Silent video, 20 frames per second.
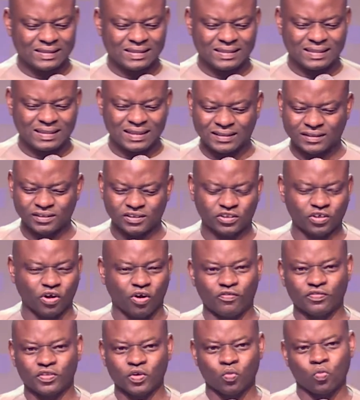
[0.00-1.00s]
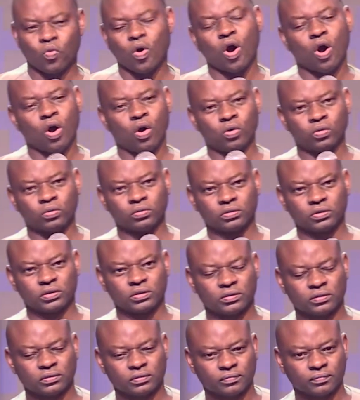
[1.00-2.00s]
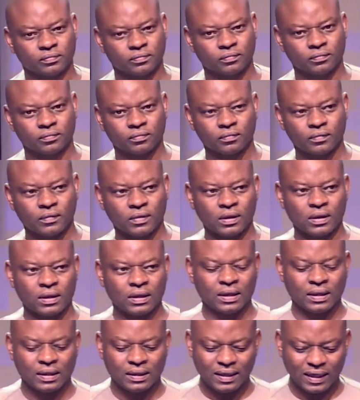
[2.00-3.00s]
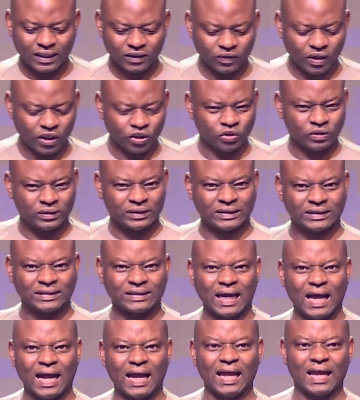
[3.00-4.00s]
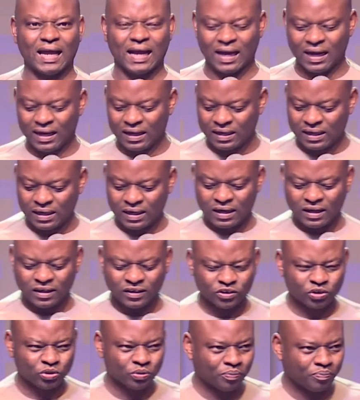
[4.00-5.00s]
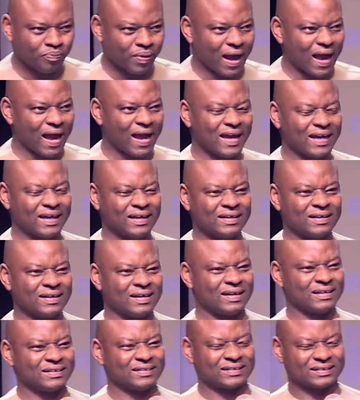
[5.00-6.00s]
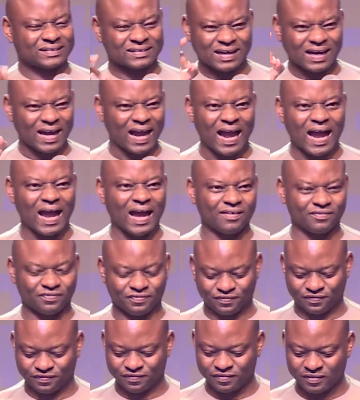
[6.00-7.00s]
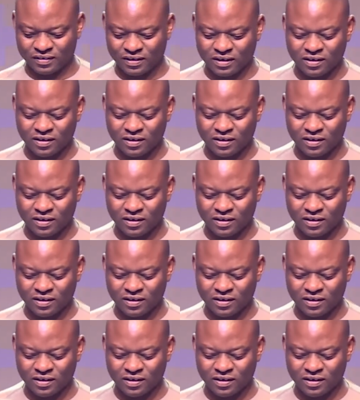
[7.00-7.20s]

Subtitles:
things of the world. That's when you desire to buy a scarf